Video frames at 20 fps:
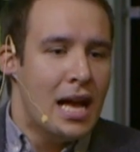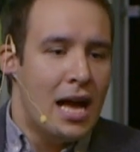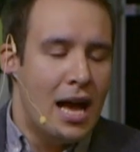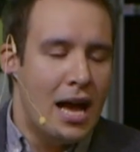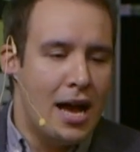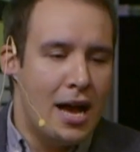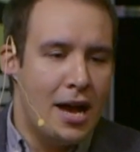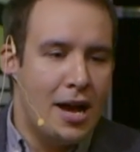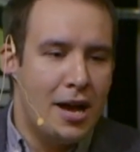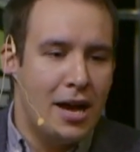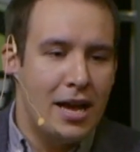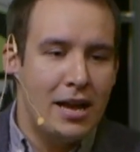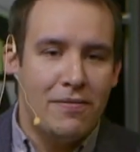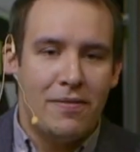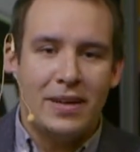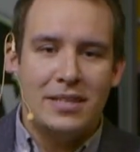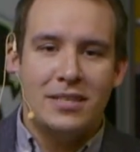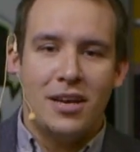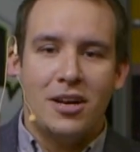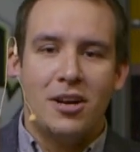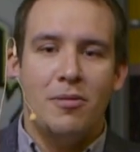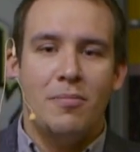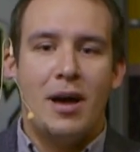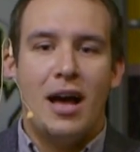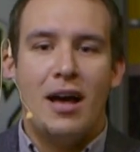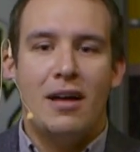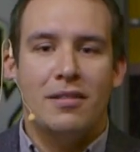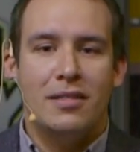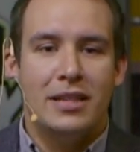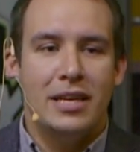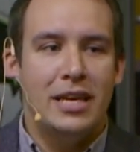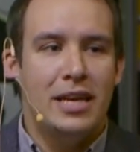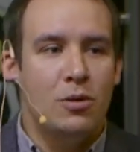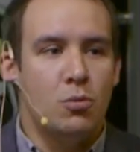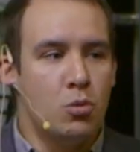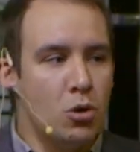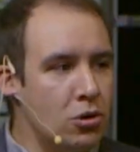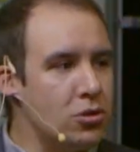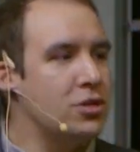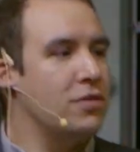If I talk about the
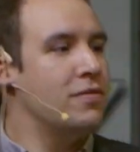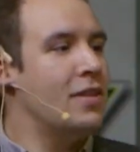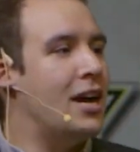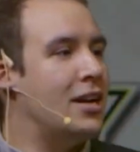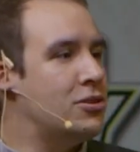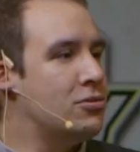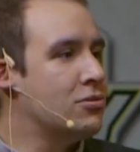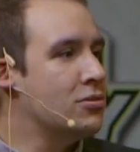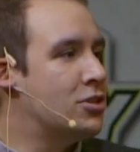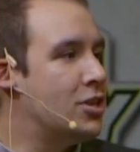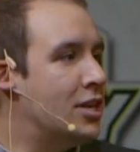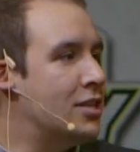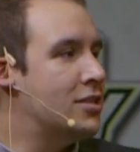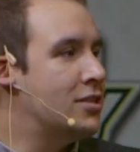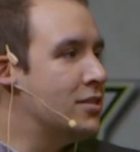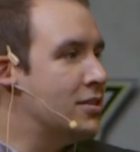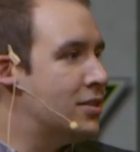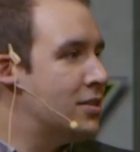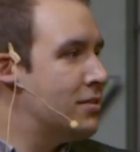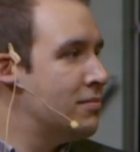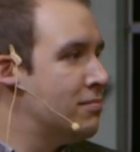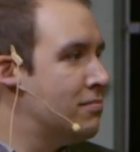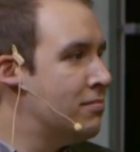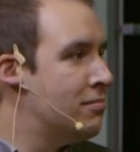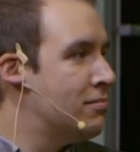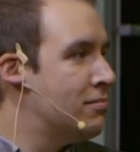rules of natural justice,